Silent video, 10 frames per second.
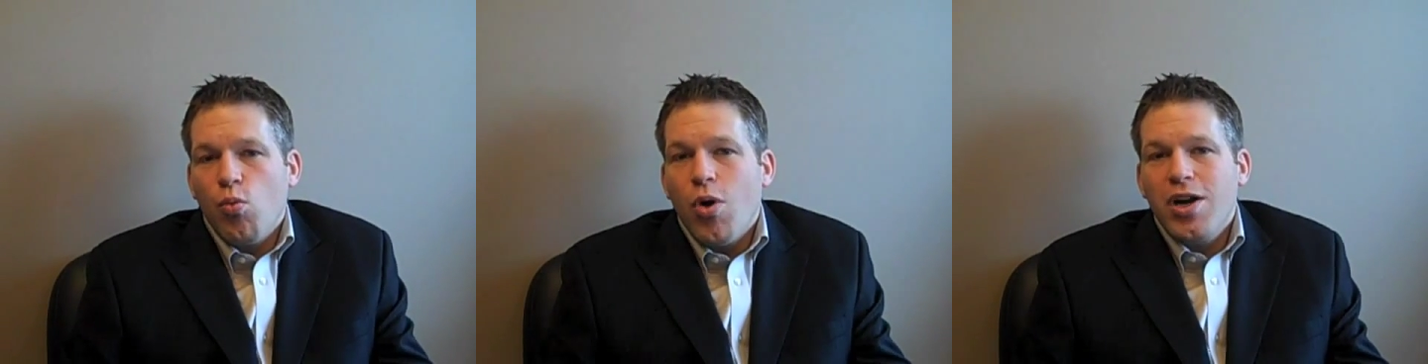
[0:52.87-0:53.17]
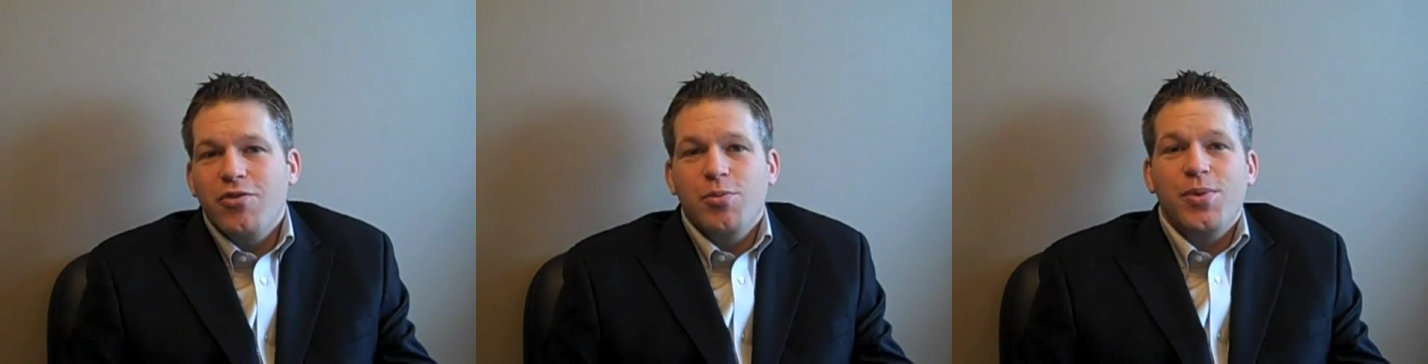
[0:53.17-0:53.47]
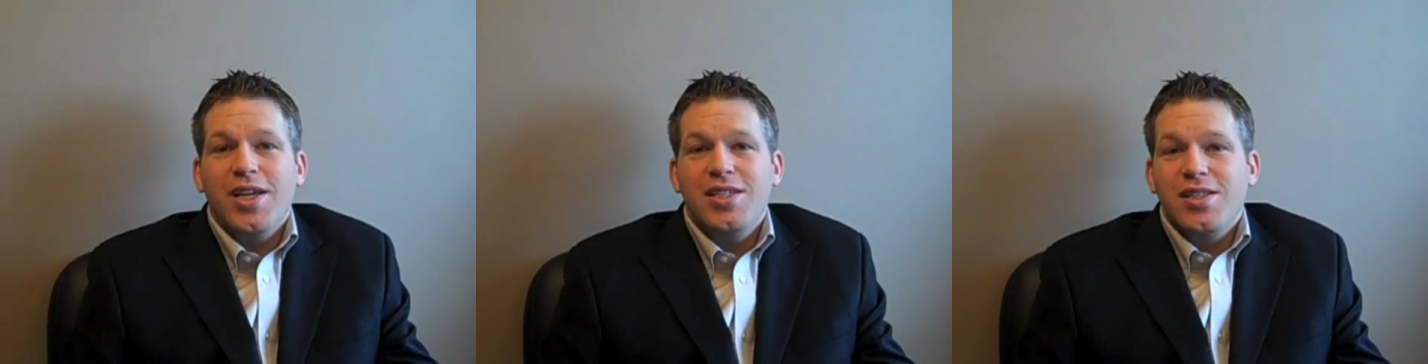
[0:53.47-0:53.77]
want to
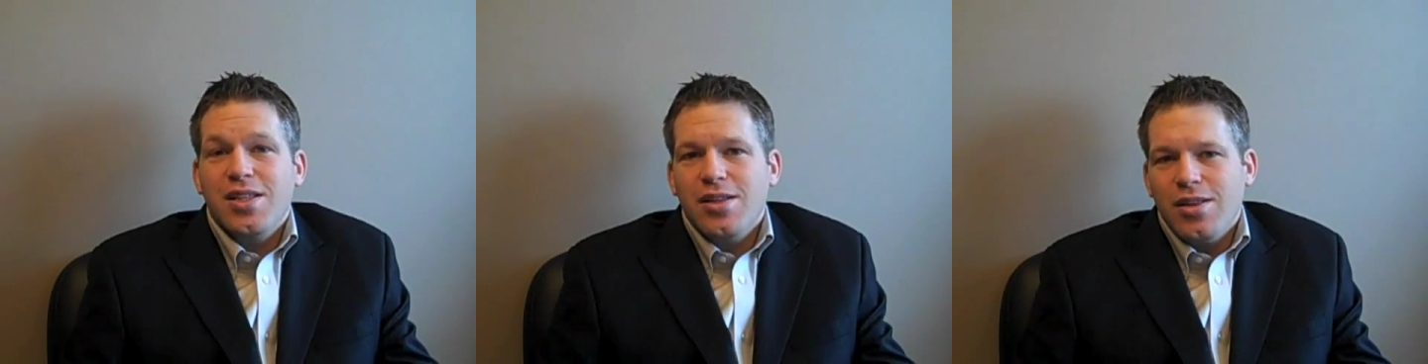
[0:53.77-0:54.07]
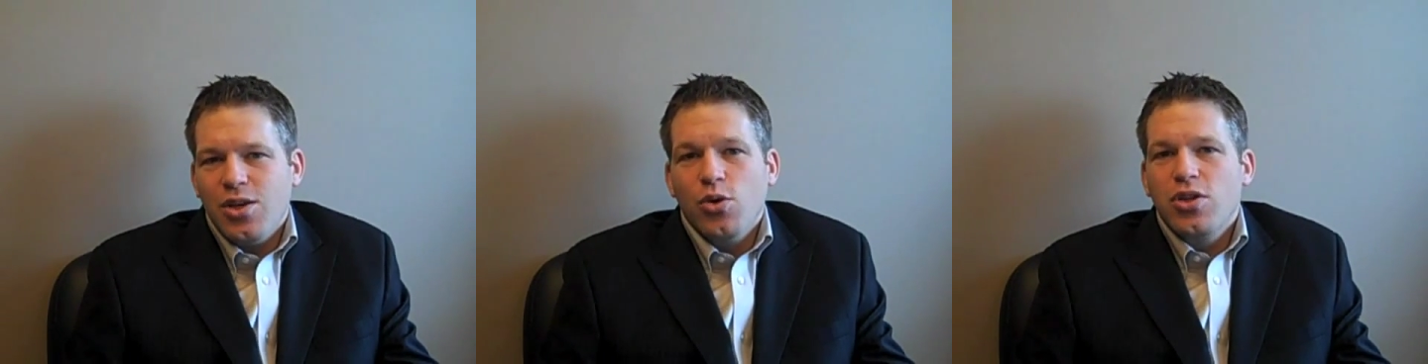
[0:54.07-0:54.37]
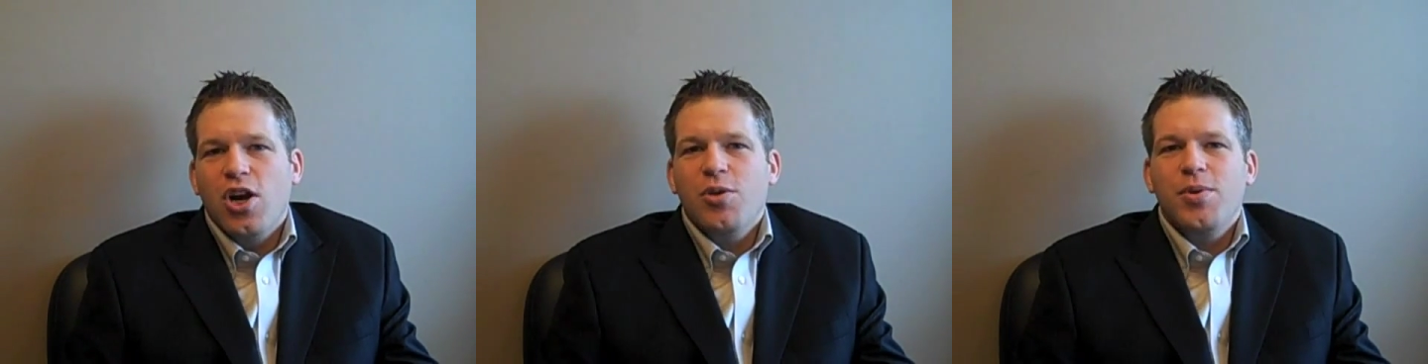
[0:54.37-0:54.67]
replace the
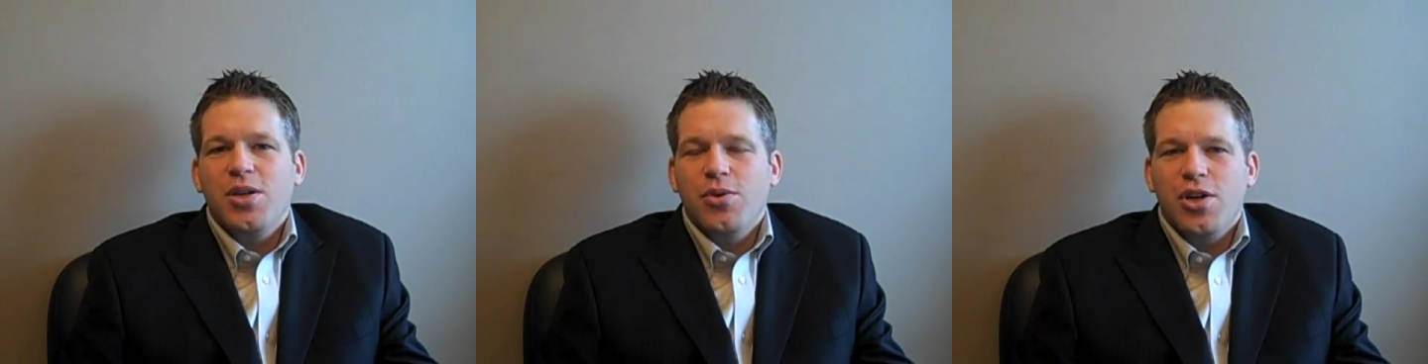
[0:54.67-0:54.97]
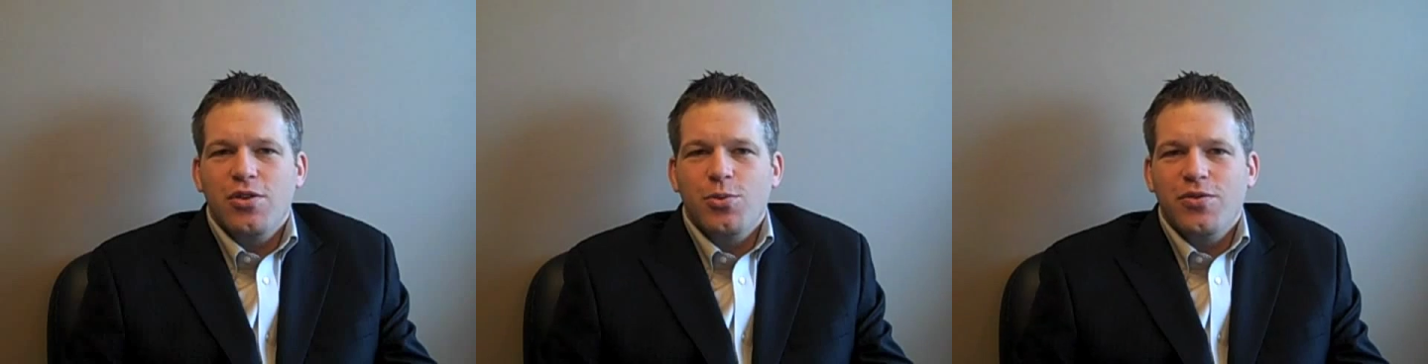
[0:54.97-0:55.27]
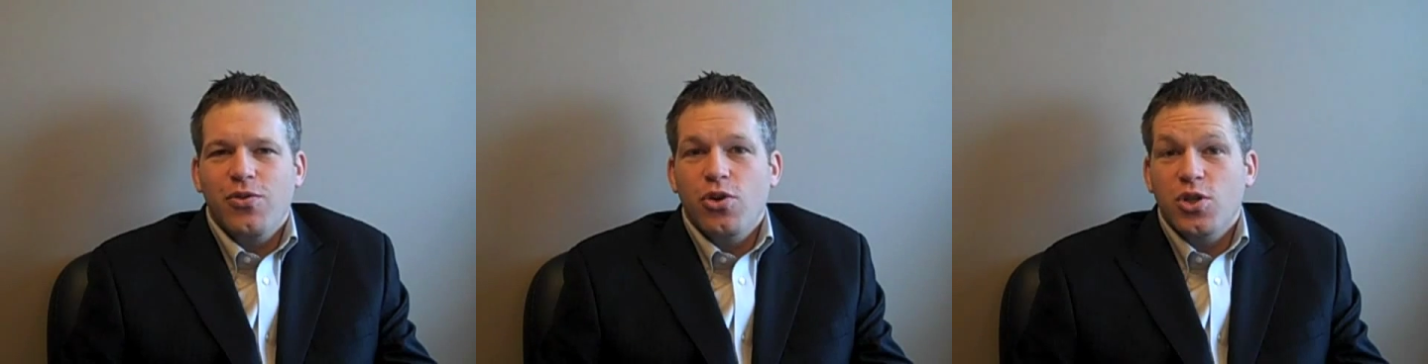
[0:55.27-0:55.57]
old carpeting with
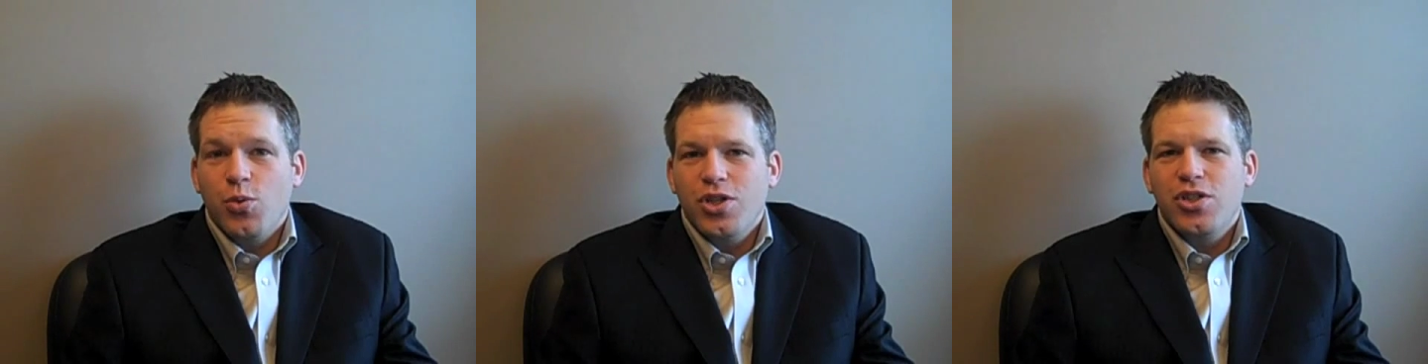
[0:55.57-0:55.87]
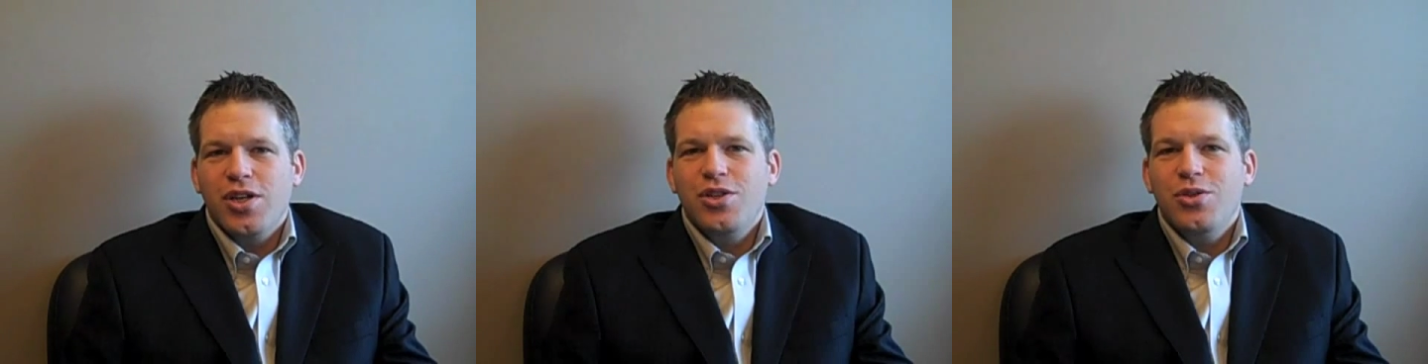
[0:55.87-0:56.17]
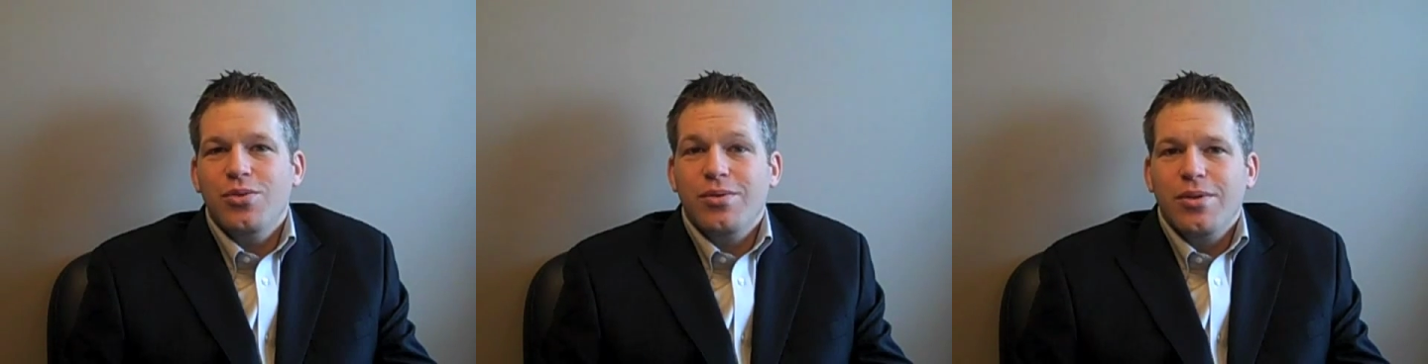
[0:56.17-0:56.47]
hardwood floors. What should I
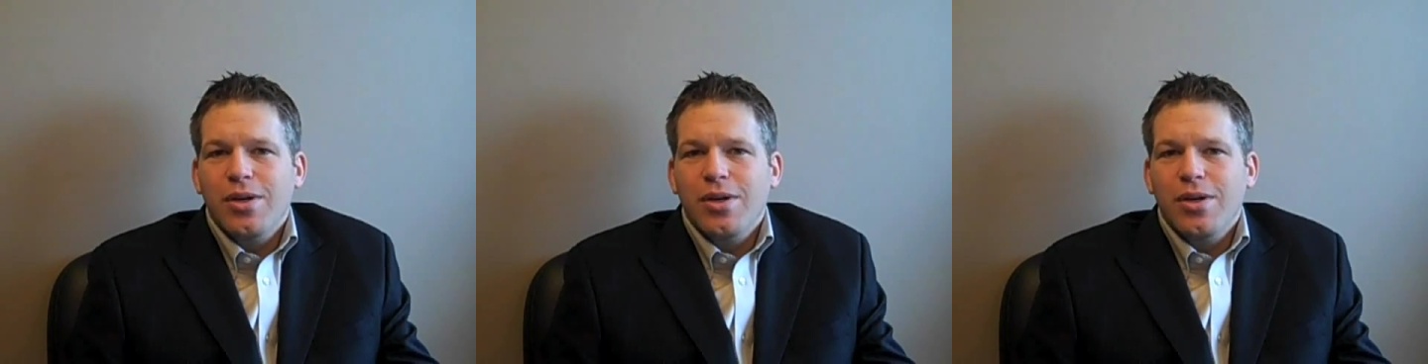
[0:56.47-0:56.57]
do?